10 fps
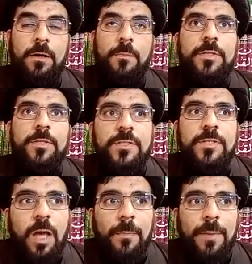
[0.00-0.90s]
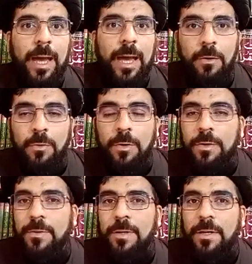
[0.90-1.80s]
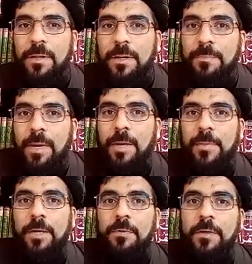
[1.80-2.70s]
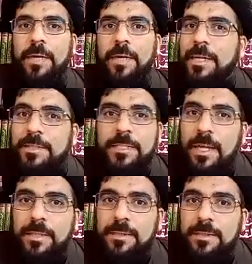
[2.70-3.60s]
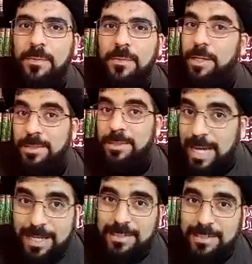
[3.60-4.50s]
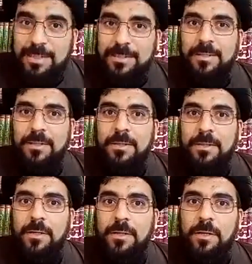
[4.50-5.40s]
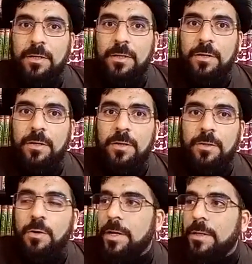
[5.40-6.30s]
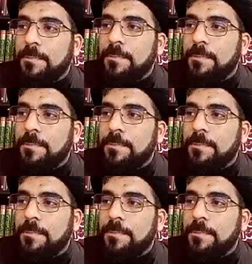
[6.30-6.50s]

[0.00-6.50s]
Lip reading: But somehow, maybe you think accidentally, but it's not an accident. You were,